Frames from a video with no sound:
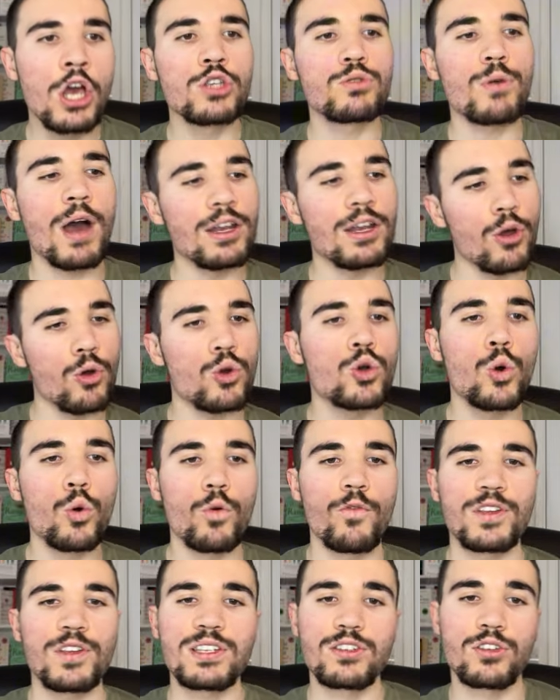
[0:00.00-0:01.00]
So I know, cool,
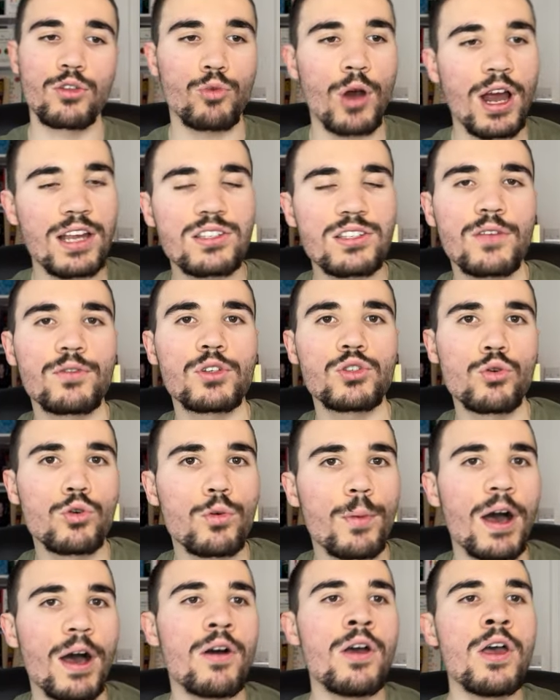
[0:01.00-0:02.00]
this is the right stuff to talk
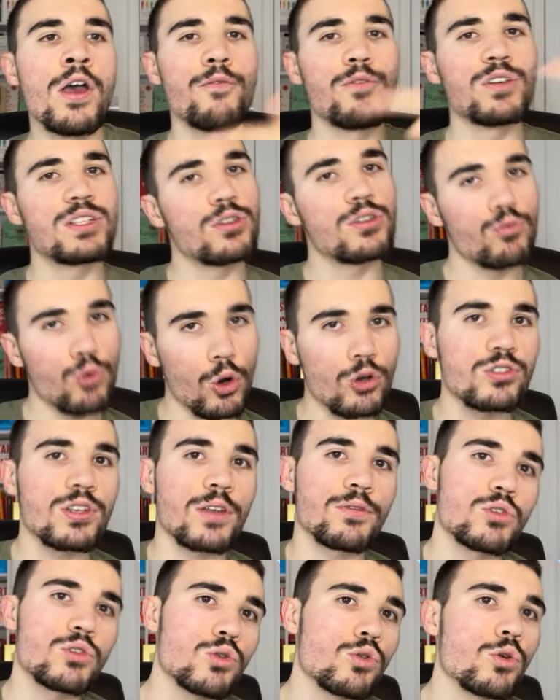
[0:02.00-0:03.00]
about, this is the wrong
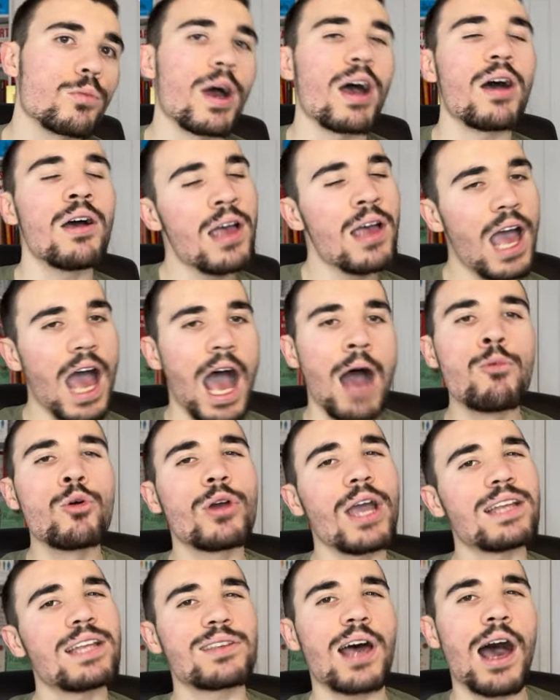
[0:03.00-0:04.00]
stuff to talk about. And we'll
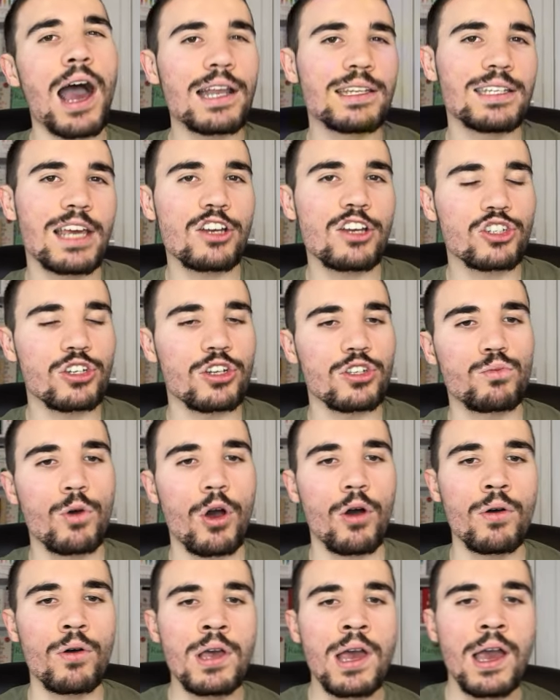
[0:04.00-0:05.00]
get into ideation as
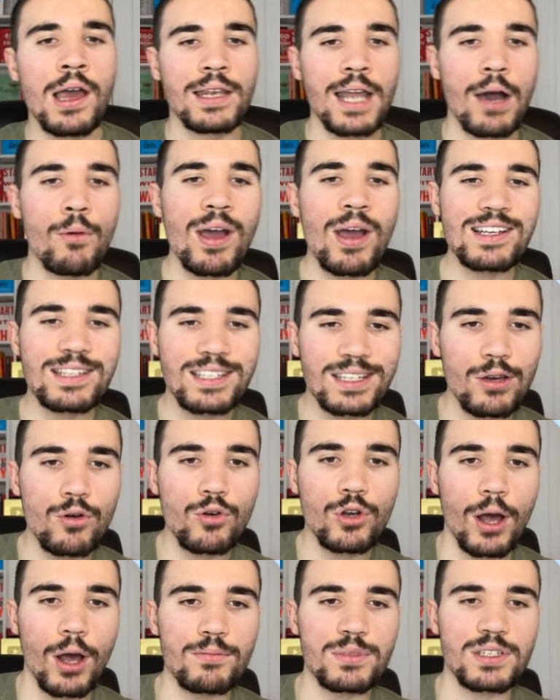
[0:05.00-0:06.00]
well. Now, where skill
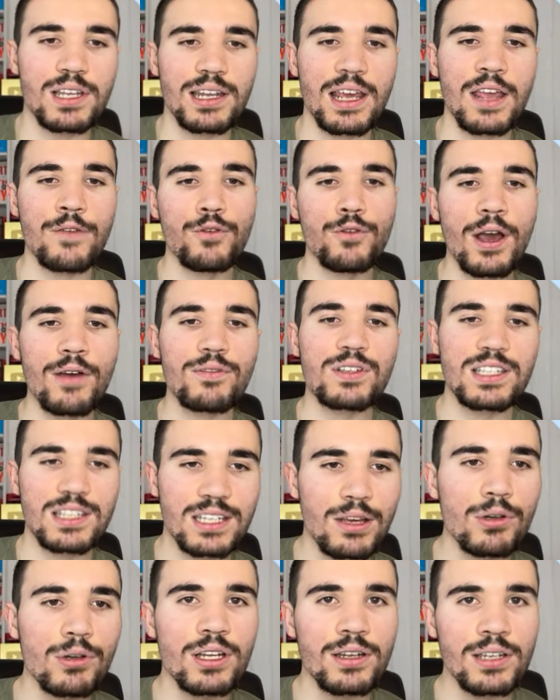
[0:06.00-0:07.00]
comes in, if you have
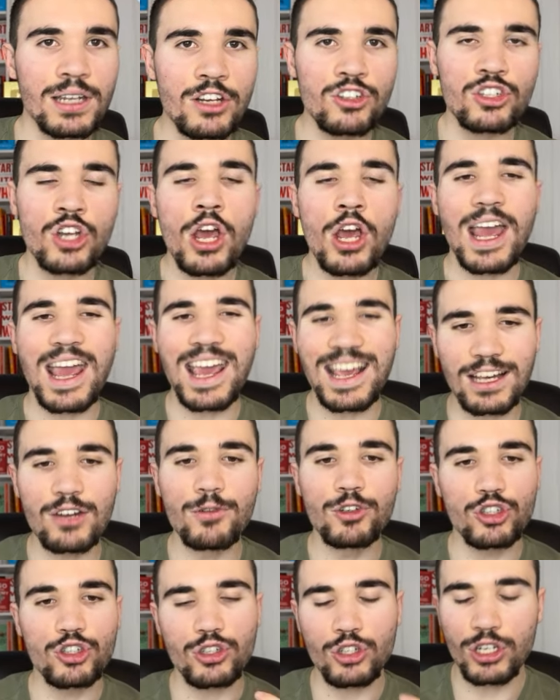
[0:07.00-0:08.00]
skill in a niche,
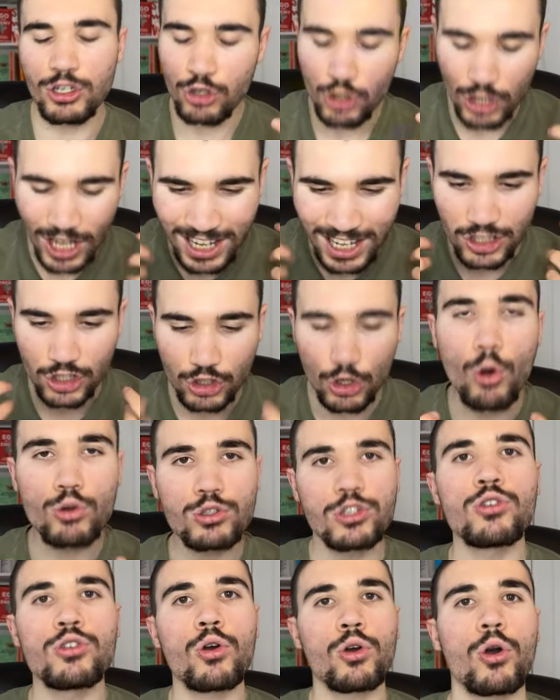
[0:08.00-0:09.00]
it shows
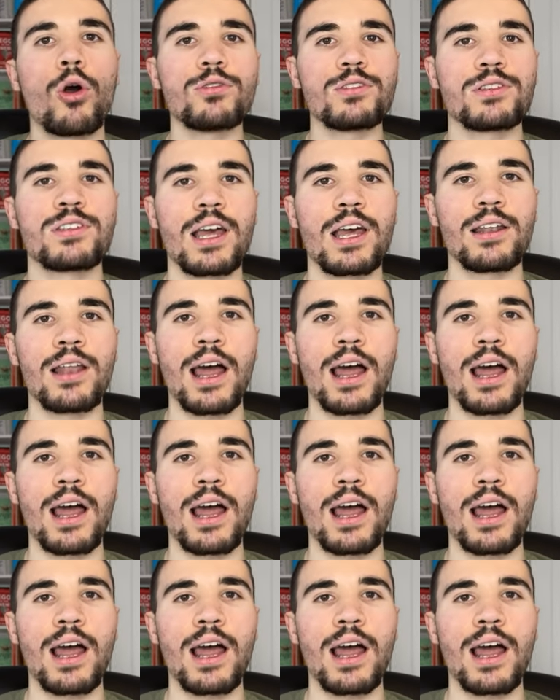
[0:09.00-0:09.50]
in your content.